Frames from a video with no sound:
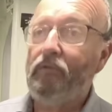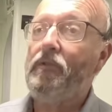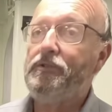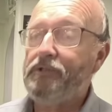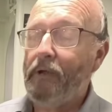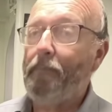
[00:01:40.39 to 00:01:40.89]
of the
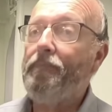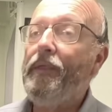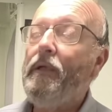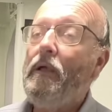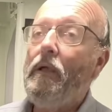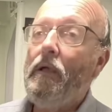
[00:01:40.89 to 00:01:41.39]
ship.
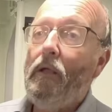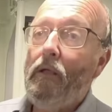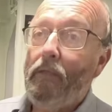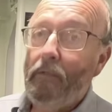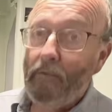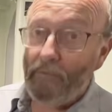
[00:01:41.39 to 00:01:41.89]

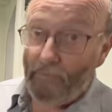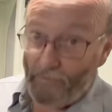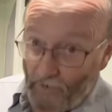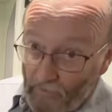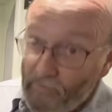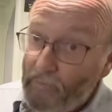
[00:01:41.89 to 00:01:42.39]

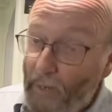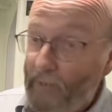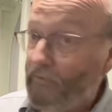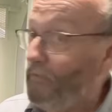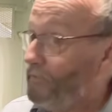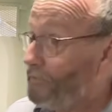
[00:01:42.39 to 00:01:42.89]
Their
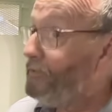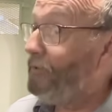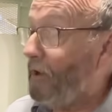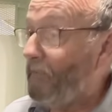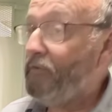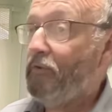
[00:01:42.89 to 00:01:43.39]
space, the junior
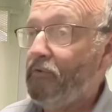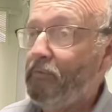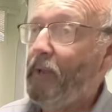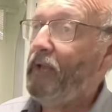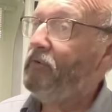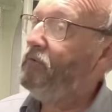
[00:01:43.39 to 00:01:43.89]
officer's
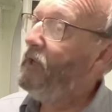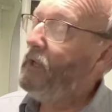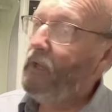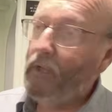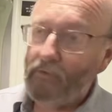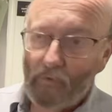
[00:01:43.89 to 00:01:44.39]
space,
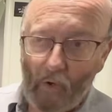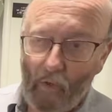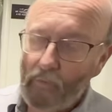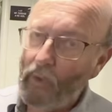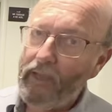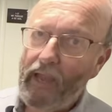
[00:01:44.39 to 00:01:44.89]
is all the
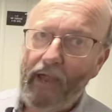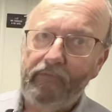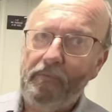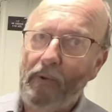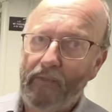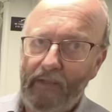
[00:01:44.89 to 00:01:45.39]
way
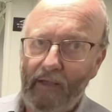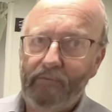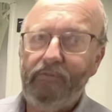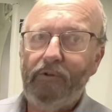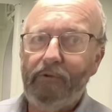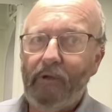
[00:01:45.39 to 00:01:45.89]
aft by the aft
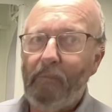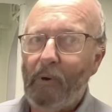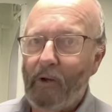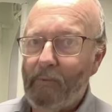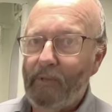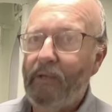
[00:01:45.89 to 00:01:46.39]
steering
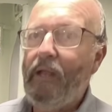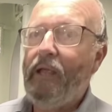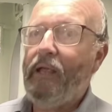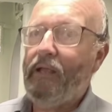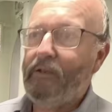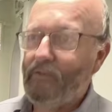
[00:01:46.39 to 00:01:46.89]
compartment.
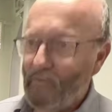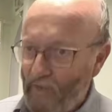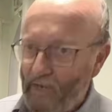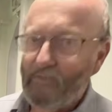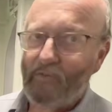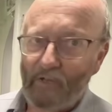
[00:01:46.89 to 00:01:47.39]
It's
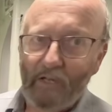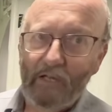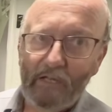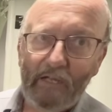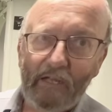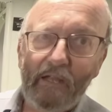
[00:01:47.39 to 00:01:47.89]
nasty.
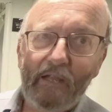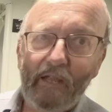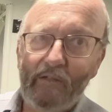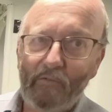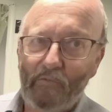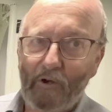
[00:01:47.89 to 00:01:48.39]

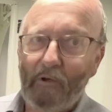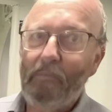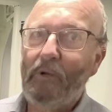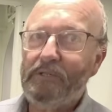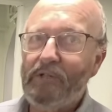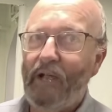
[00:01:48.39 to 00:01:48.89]
It's very
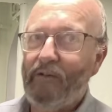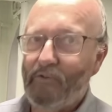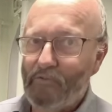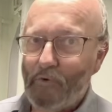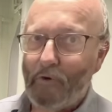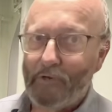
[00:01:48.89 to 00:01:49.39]
much kind of a
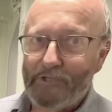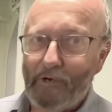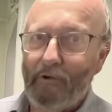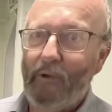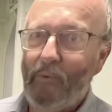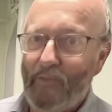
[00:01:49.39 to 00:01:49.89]
storage
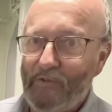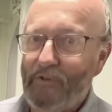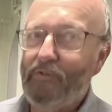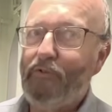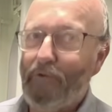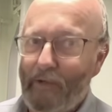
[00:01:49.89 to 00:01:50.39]
area where they just
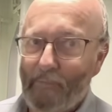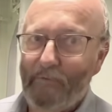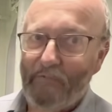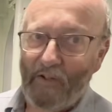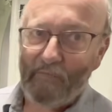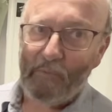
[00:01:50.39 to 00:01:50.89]
crammed
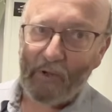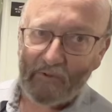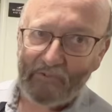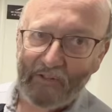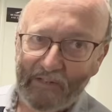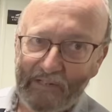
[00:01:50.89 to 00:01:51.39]
5 bunks
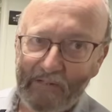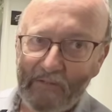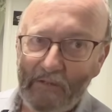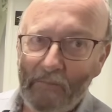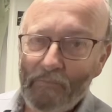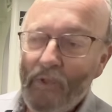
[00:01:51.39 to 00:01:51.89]
in.
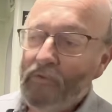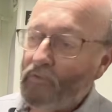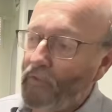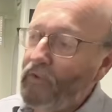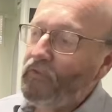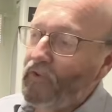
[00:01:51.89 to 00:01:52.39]
So
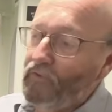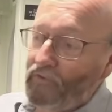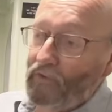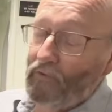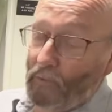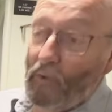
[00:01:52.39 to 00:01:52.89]
this is,
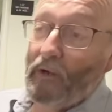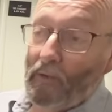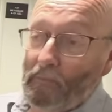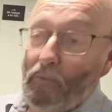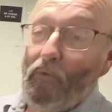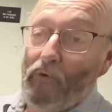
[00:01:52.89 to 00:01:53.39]
you want to
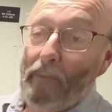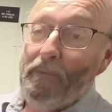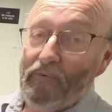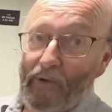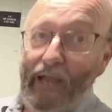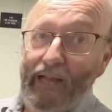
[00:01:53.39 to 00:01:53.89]
move up in
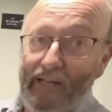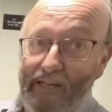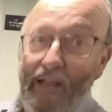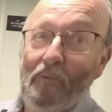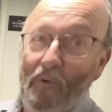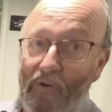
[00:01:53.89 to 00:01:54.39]
rank and
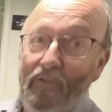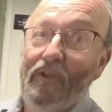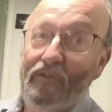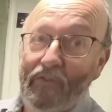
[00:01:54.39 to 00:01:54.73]
get one of these